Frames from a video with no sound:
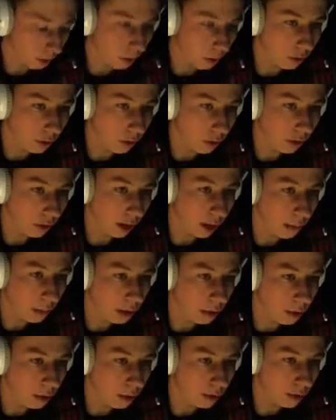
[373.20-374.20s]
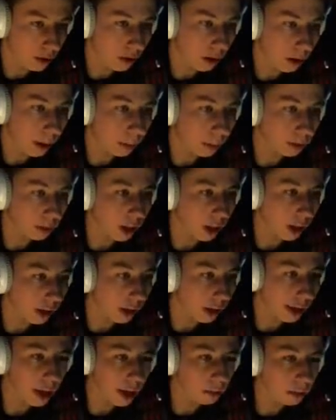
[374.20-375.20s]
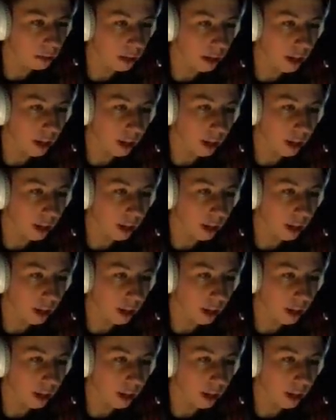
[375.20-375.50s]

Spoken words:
Oh no, I'm out of here. I'm sorry. I'm